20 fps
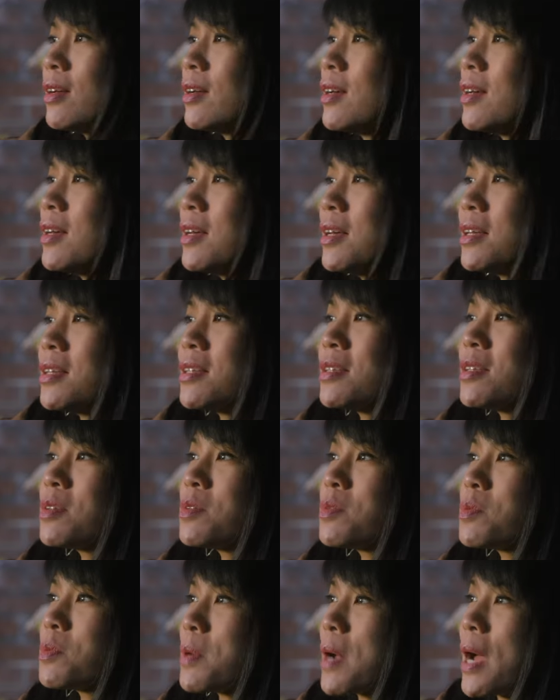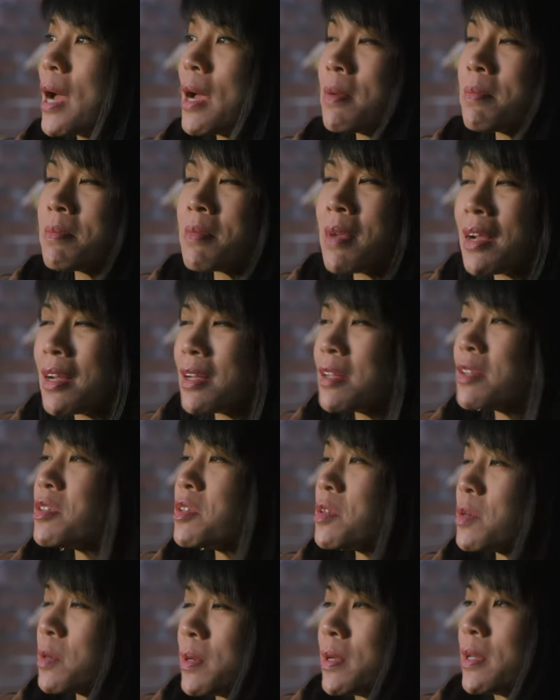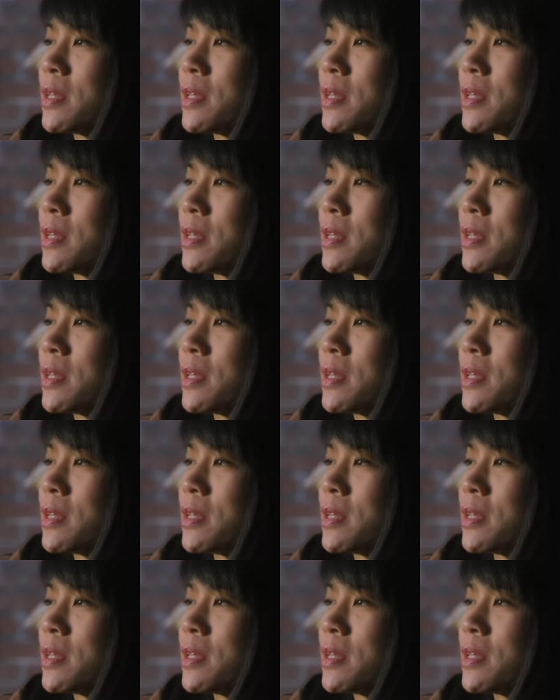They ended up getting a divorce.